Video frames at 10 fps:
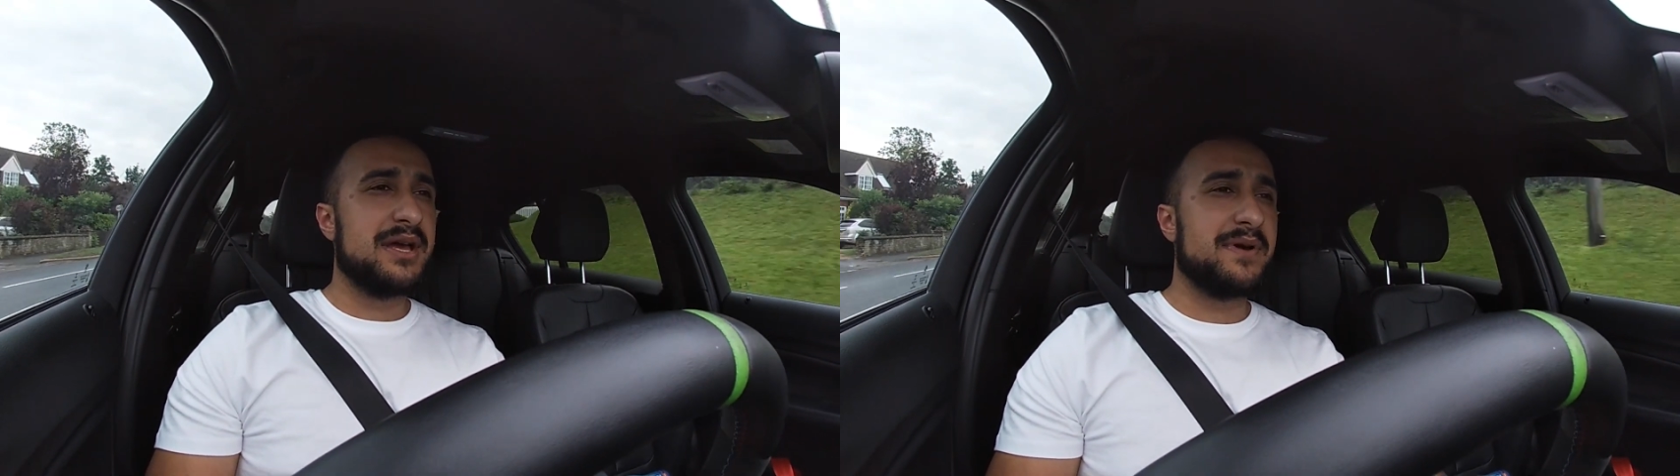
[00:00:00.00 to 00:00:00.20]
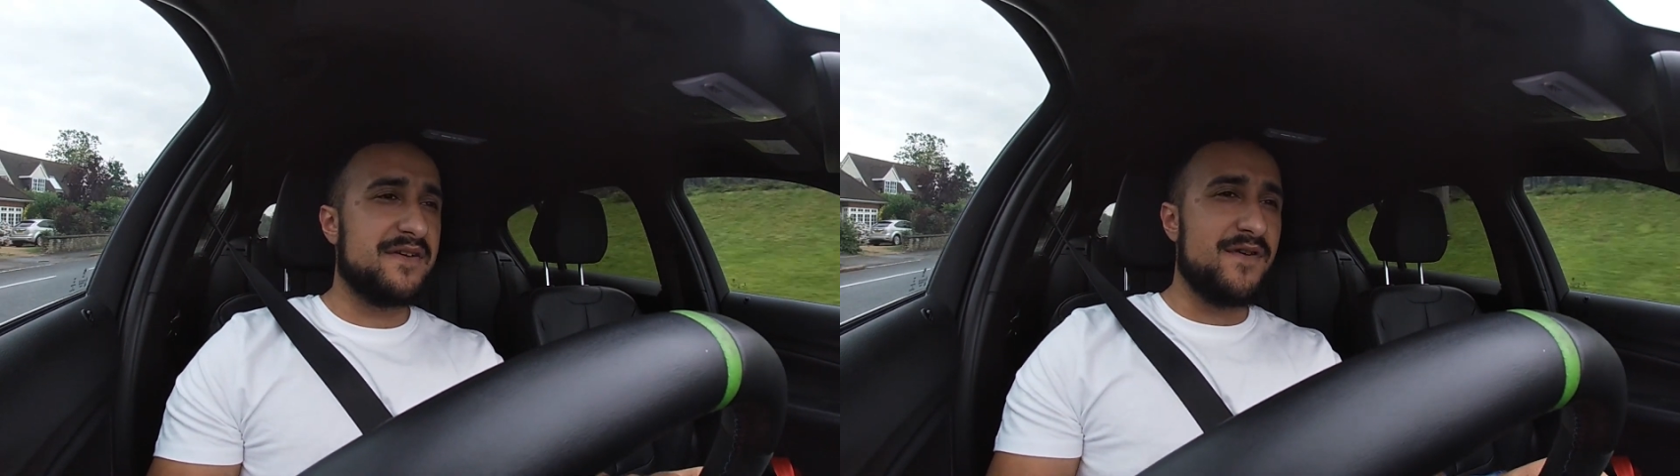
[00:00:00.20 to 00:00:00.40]

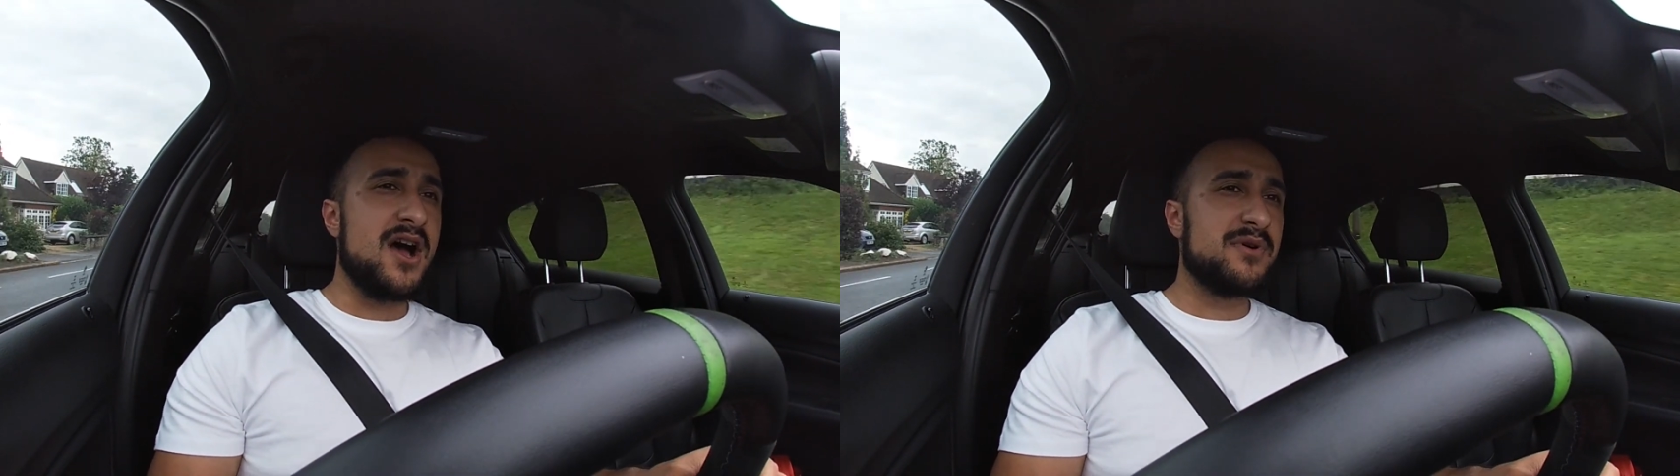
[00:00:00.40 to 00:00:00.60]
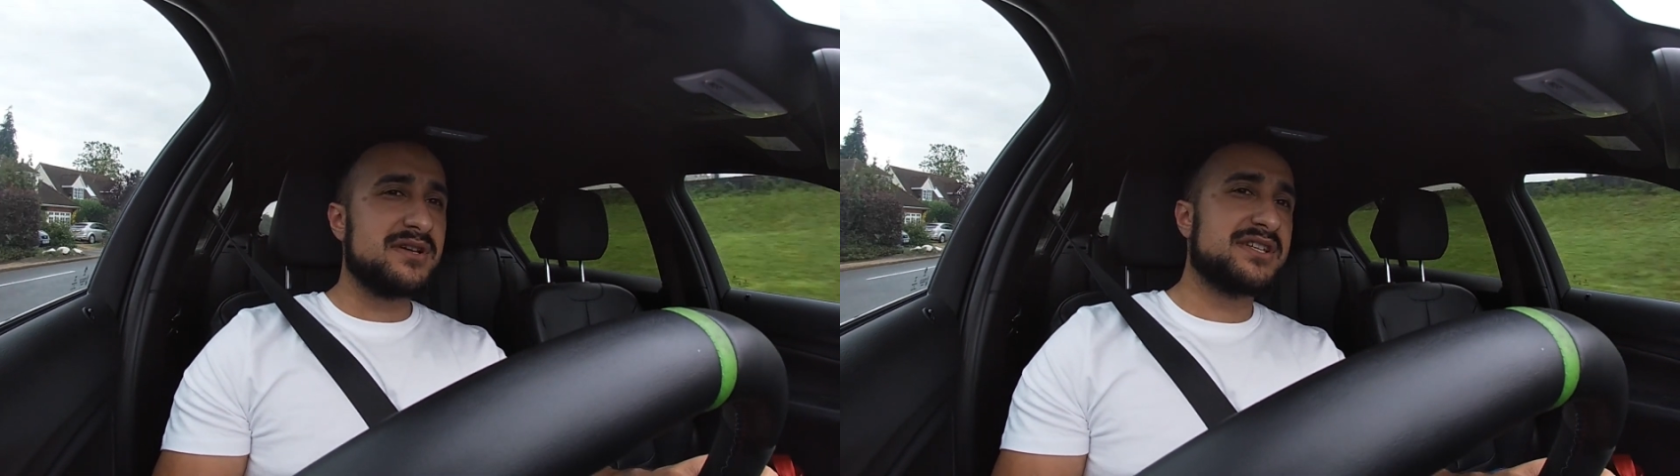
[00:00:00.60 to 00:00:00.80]
But if
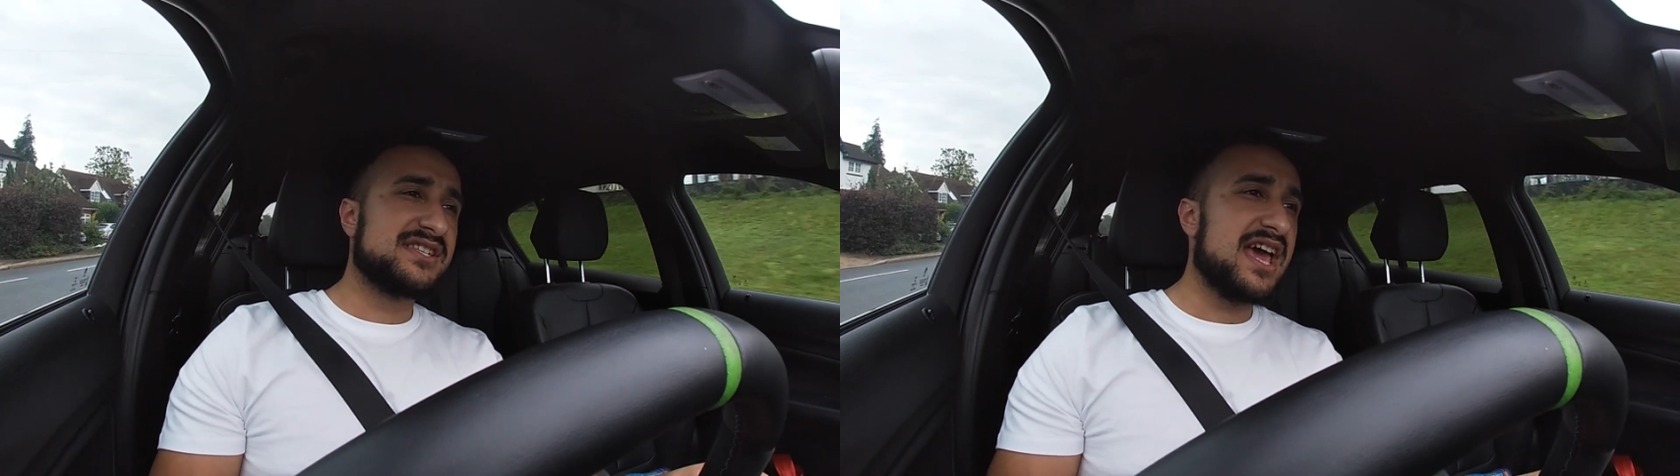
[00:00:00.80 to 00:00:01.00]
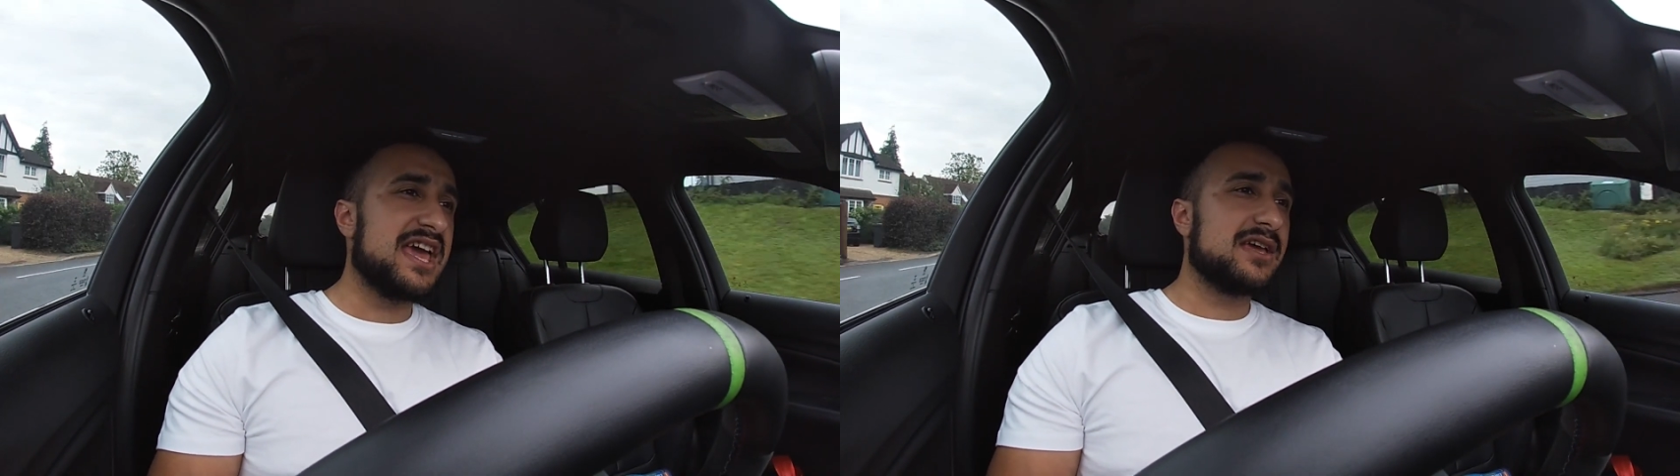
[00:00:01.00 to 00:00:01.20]
I were to
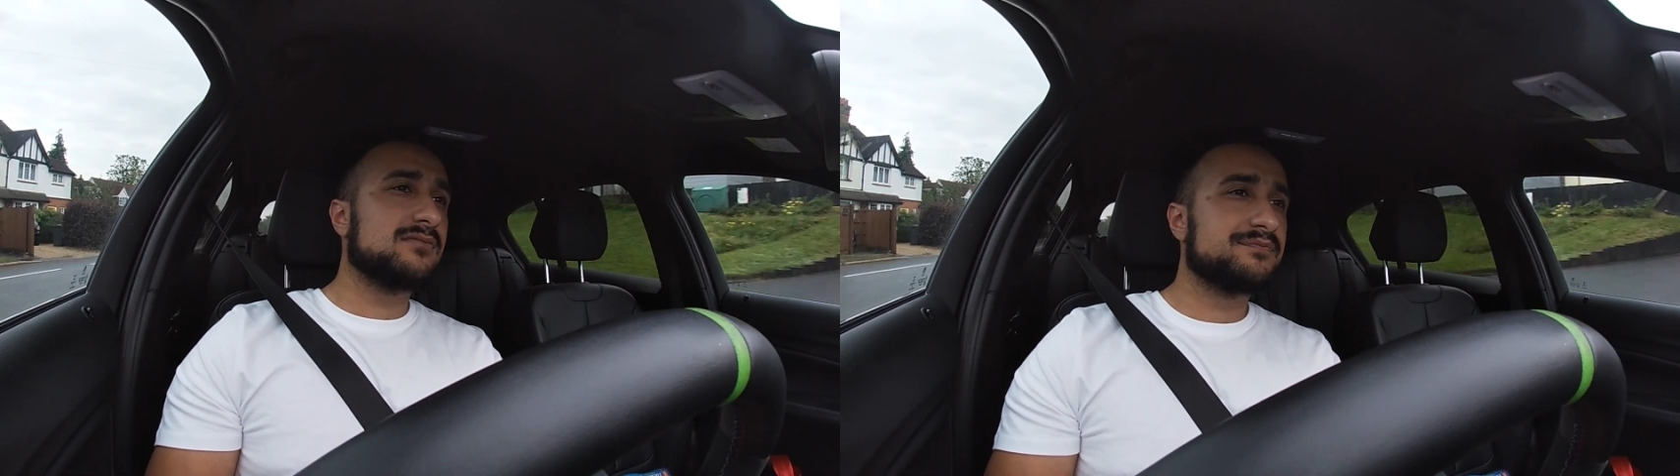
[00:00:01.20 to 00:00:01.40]
say,